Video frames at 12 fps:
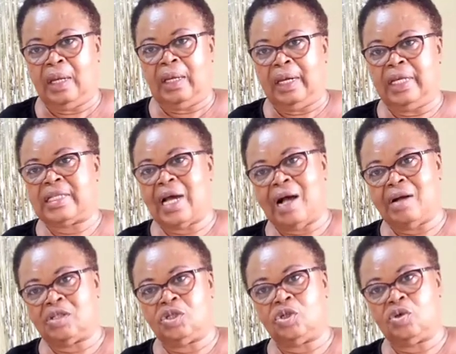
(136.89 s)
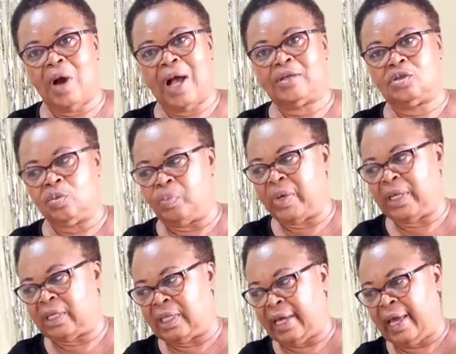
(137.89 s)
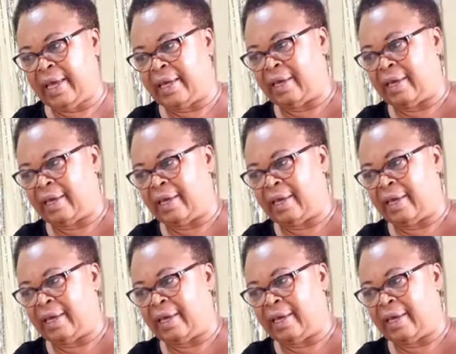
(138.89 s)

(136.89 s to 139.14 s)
Later I'll teach you how to break the egg.